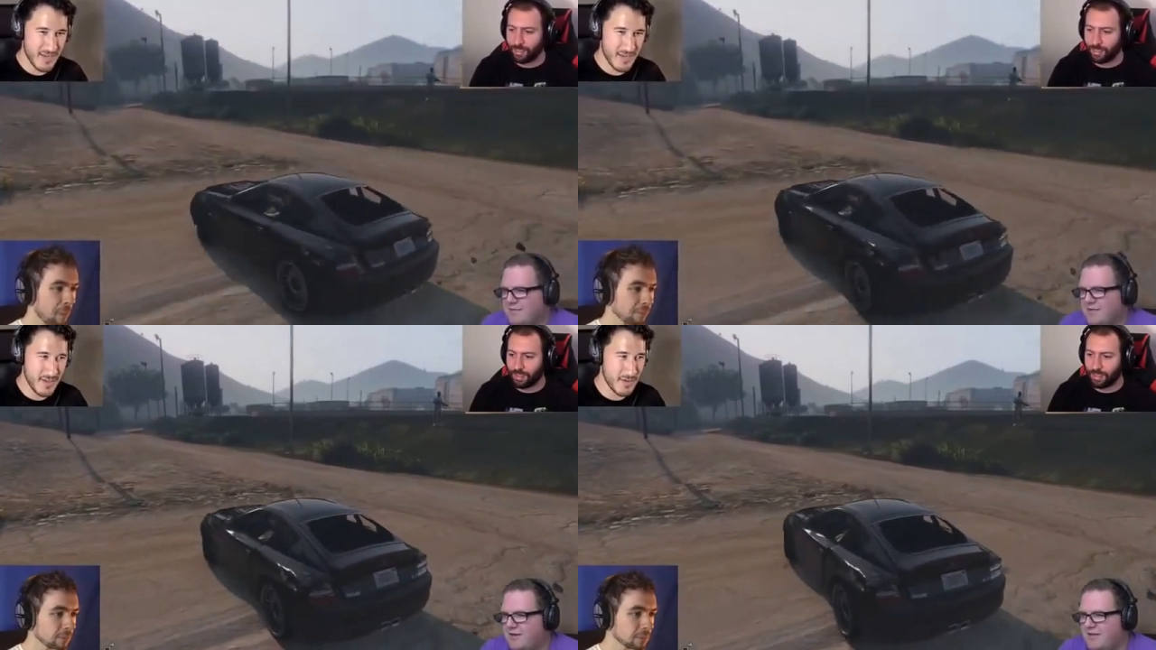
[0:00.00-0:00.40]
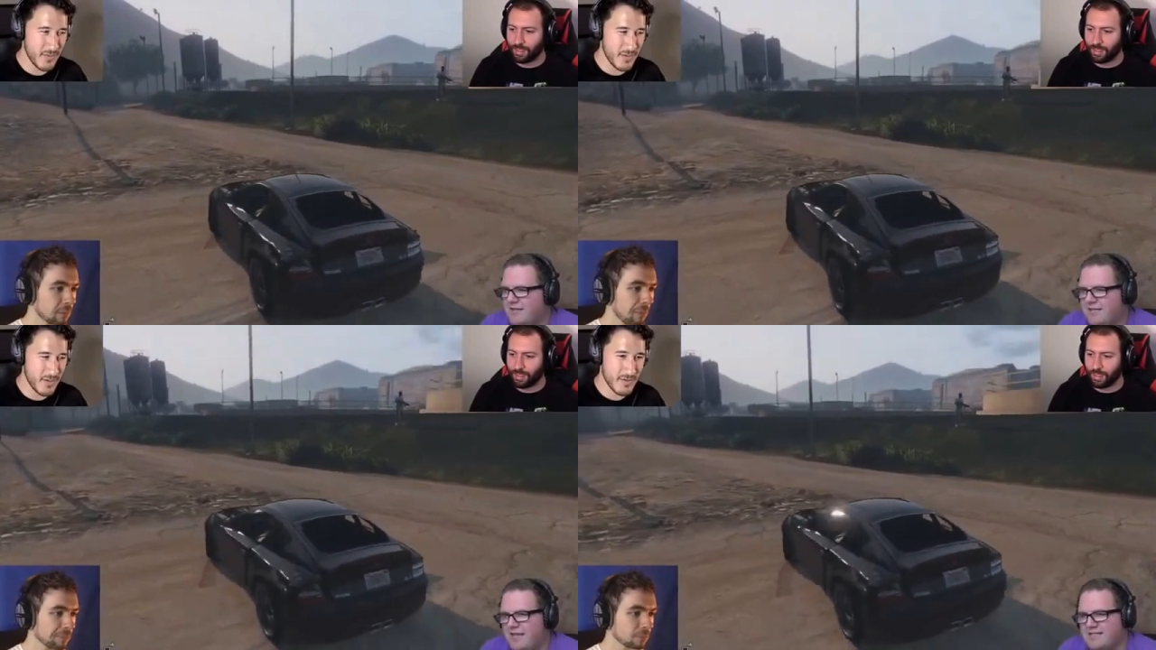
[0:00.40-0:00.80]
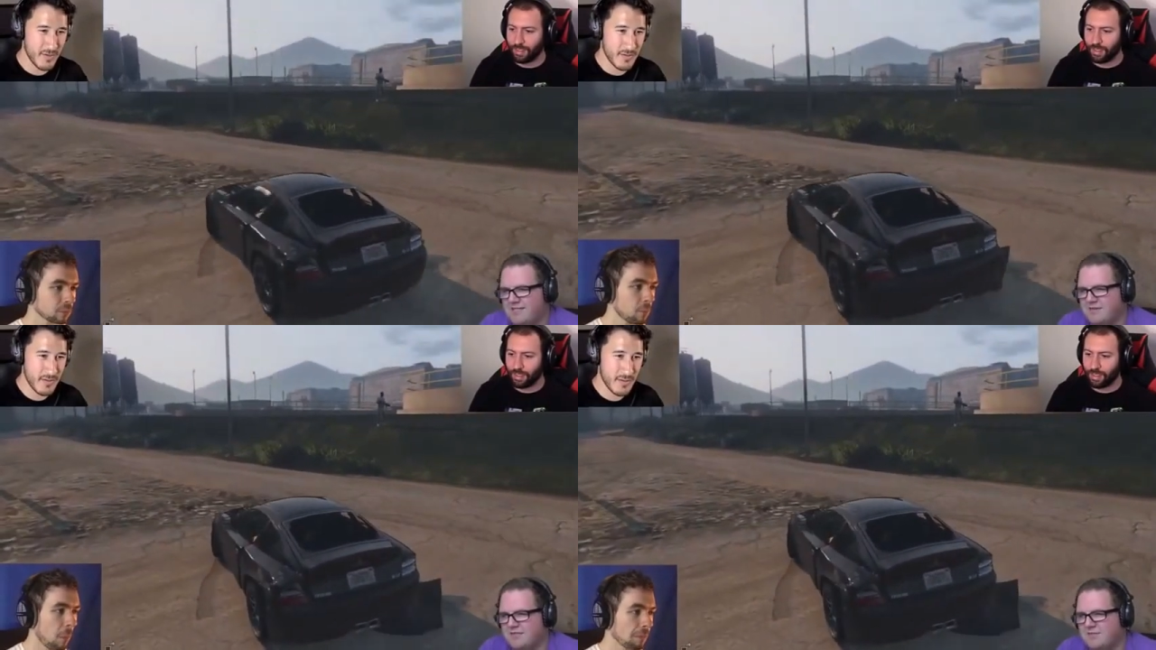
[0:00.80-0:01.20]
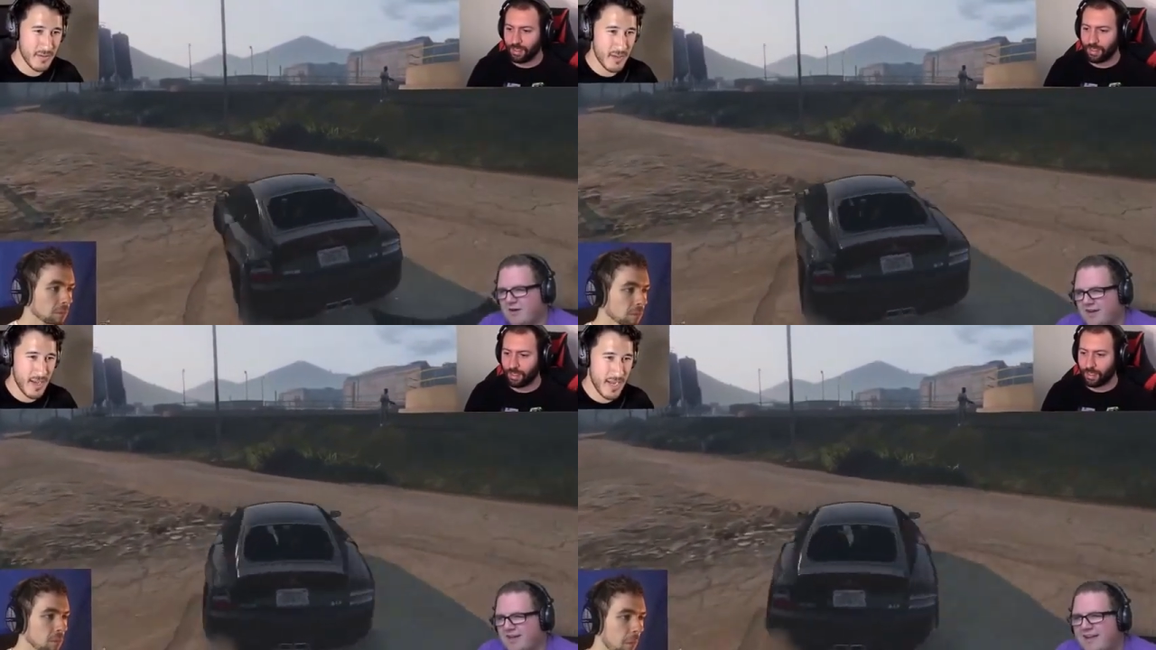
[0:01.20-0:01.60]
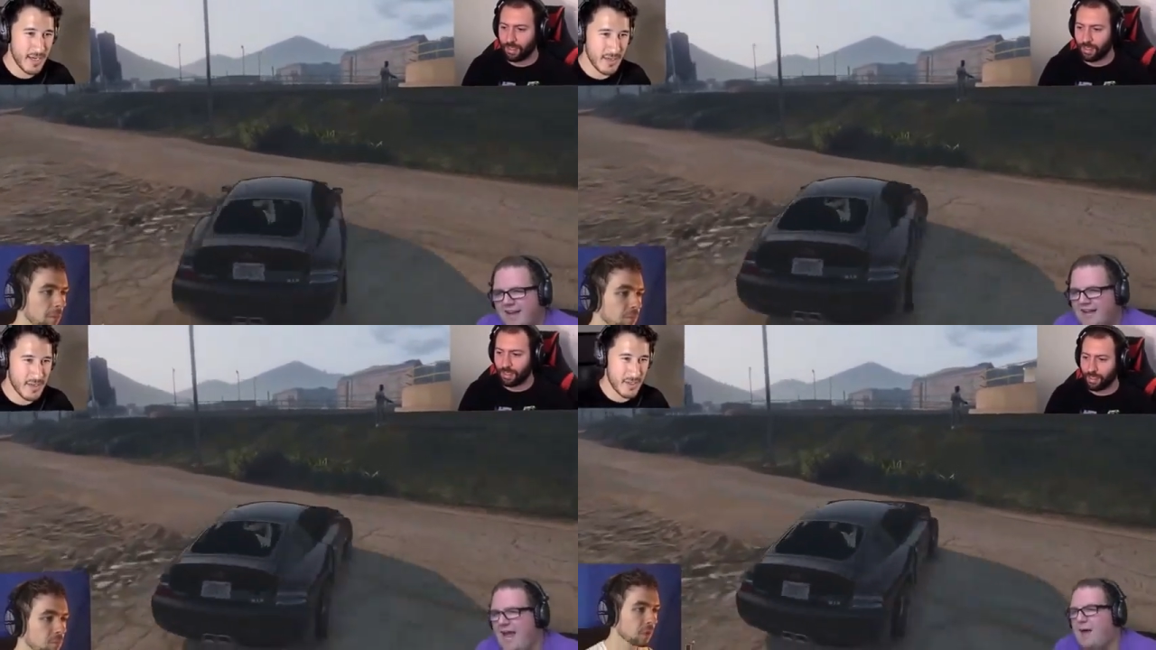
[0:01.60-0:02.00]
Speaker 1: So I'm gonna go ahead and it. guess it was Mark.
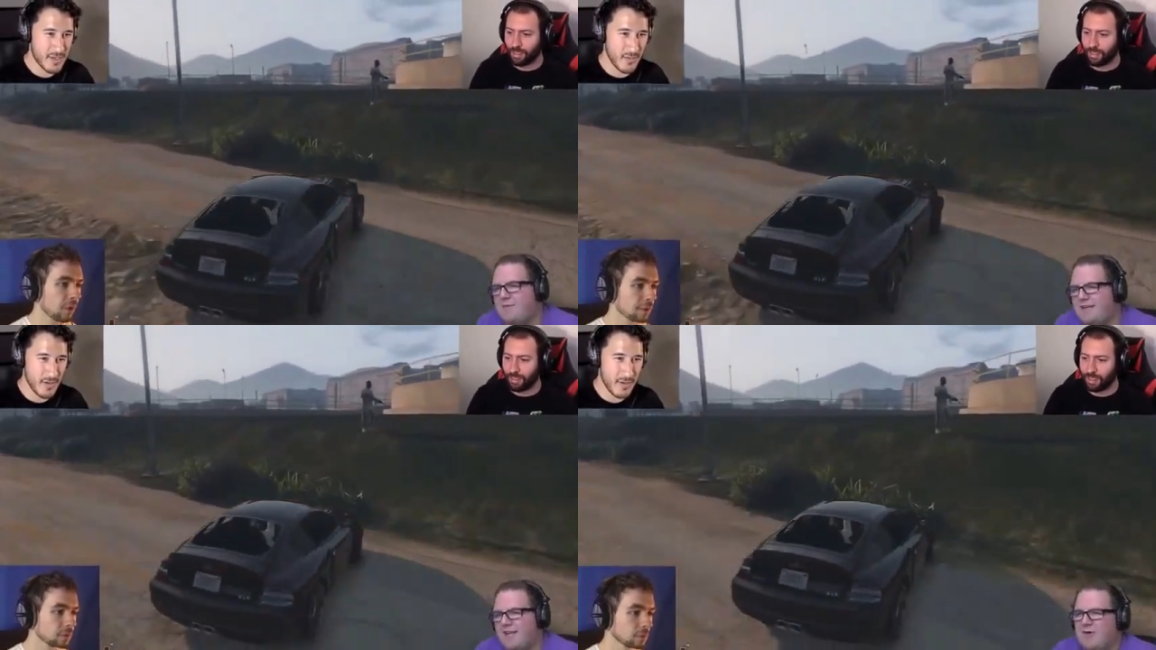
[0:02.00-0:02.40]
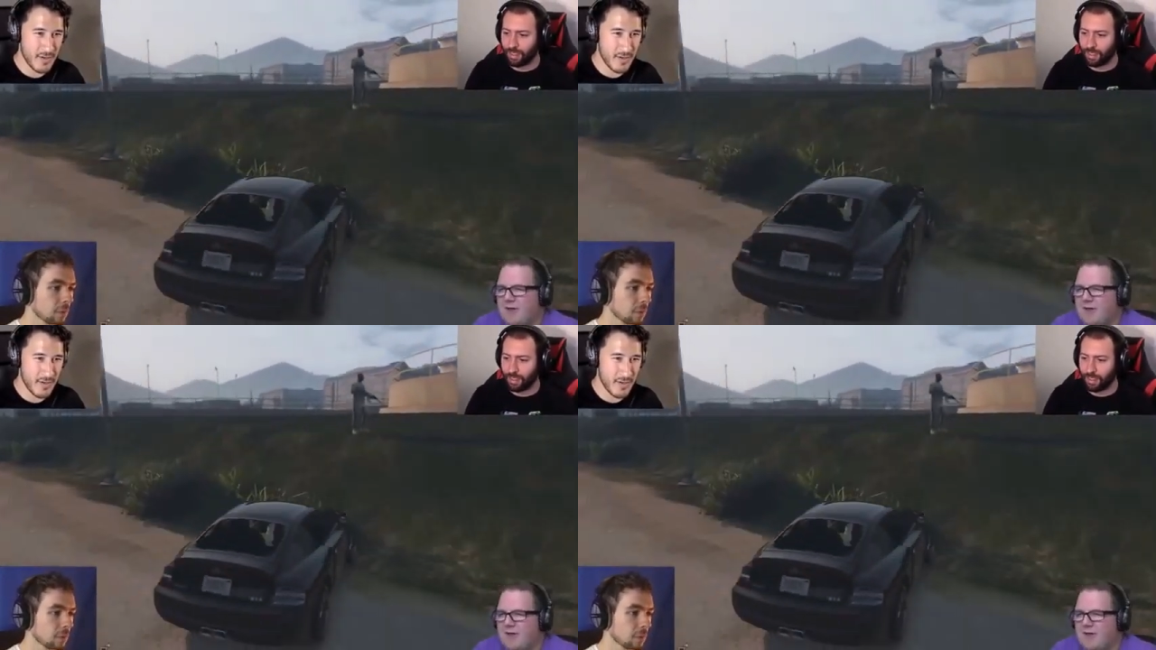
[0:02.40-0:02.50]
It happened in